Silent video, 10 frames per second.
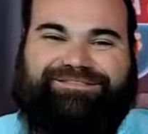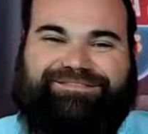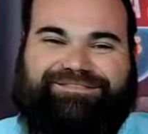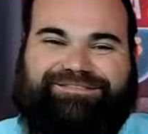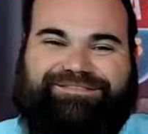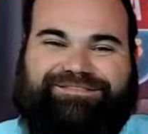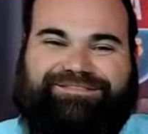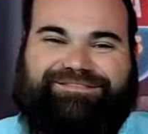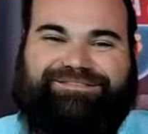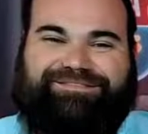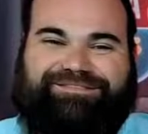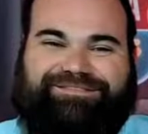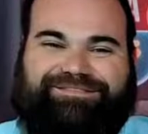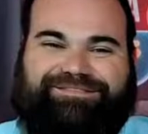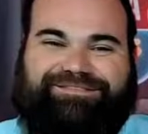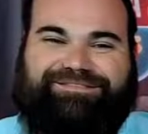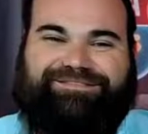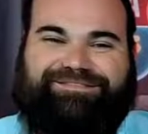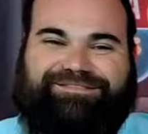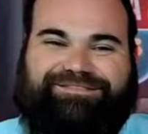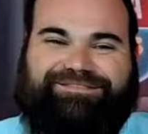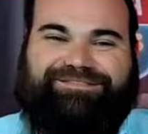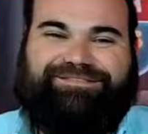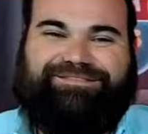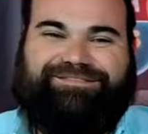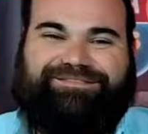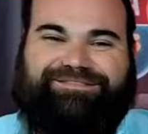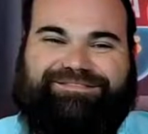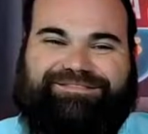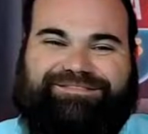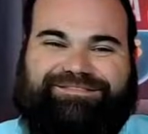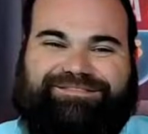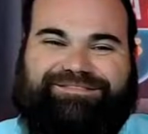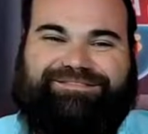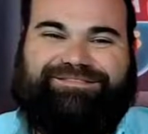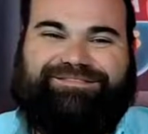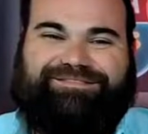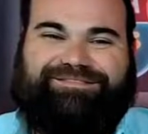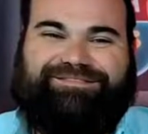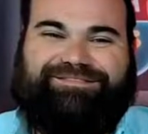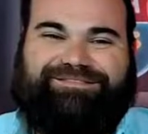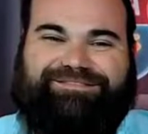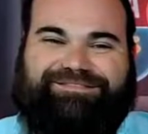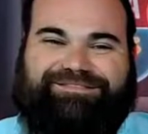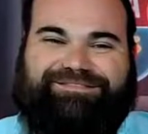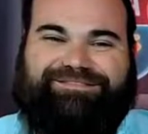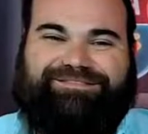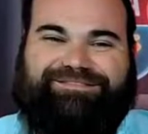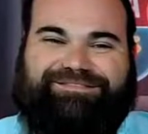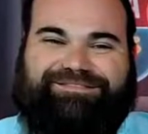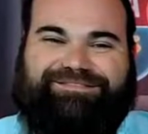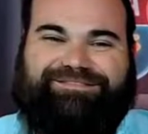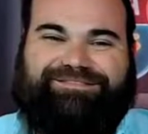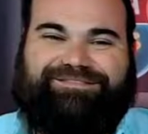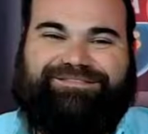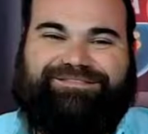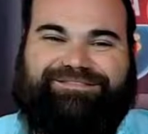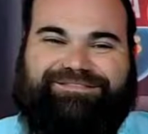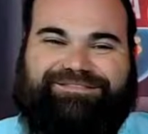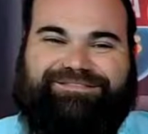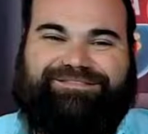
No words are spoken by the person on screen.